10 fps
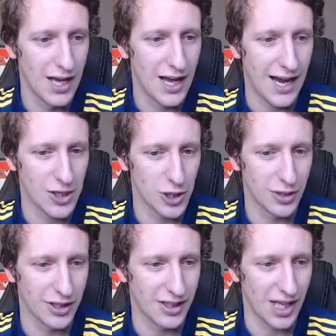As you
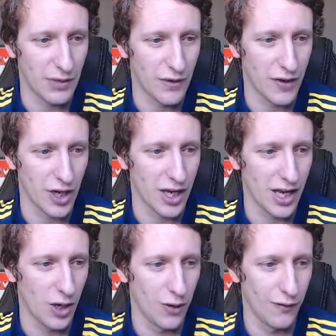can see, we've got a
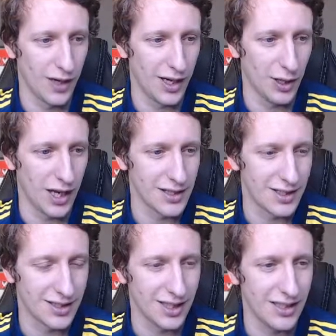lovely little end to the
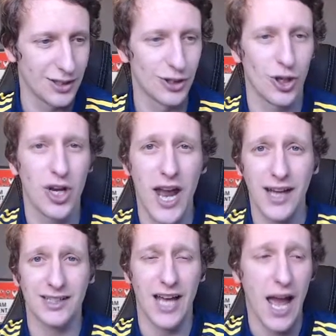season. So,
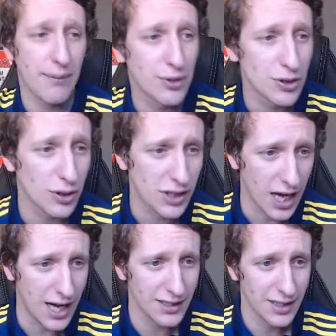next episode,
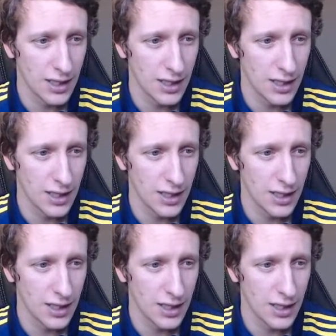guys.